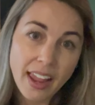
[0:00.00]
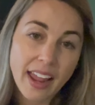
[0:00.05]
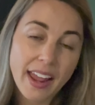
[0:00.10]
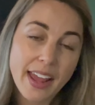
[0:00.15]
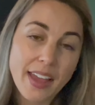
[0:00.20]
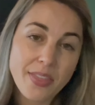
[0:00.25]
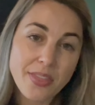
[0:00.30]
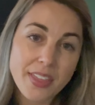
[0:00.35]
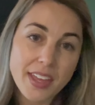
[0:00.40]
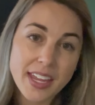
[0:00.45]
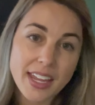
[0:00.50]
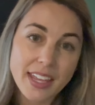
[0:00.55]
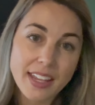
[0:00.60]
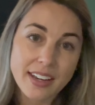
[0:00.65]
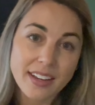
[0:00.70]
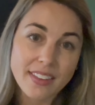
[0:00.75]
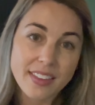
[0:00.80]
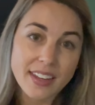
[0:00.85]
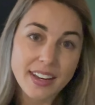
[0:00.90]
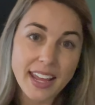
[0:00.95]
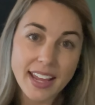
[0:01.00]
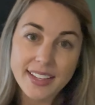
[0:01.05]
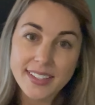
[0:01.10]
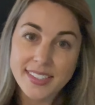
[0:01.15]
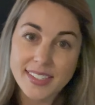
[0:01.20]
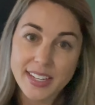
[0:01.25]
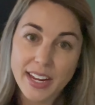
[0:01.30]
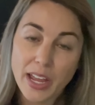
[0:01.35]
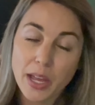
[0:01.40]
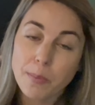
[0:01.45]
and then the next
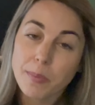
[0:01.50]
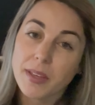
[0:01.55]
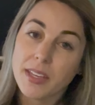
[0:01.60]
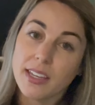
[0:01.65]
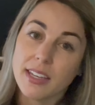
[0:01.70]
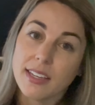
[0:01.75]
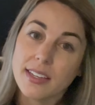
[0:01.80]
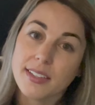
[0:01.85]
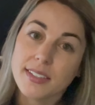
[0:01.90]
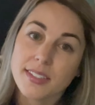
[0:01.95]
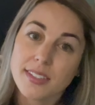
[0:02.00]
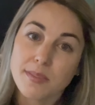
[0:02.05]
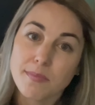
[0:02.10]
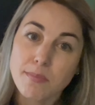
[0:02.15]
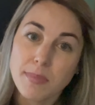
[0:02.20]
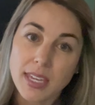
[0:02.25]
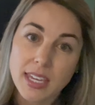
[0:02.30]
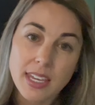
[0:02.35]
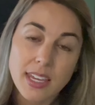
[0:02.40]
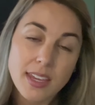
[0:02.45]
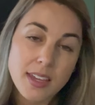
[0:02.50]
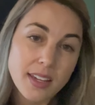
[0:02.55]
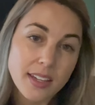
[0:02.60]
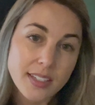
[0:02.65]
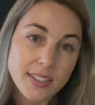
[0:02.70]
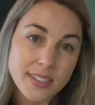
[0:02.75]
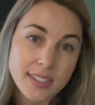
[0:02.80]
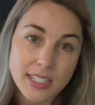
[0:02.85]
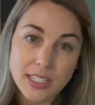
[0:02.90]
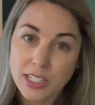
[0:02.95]
step is me
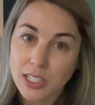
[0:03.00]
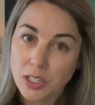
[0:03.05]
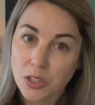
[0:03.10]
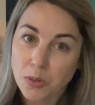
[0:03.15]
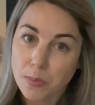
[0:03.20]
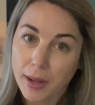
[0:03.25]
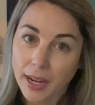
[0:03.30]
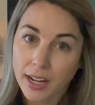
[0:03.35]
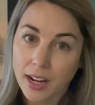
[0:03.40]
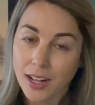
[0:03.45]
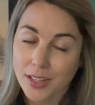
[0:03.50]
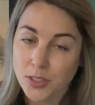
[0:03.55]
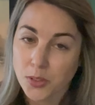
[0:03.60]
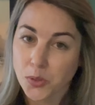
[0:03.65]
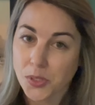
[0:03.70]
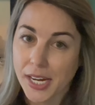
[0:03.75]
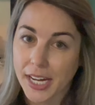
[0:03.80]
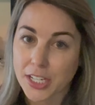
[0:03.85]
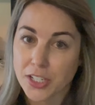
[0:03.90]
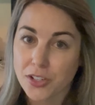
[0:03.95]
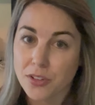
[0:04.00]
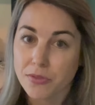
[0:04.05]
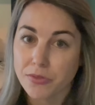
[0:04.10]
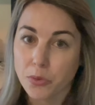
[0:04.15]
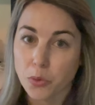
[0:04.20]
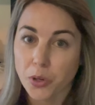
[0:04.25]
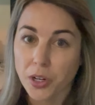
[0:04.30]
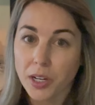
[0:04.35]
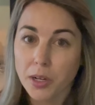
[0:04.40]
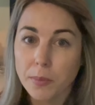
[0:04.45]
sending you my consultation
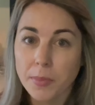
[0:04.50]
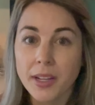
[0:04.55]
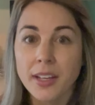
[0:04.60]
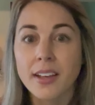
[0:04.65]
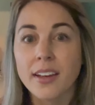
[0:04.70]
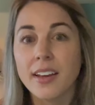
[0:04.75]
form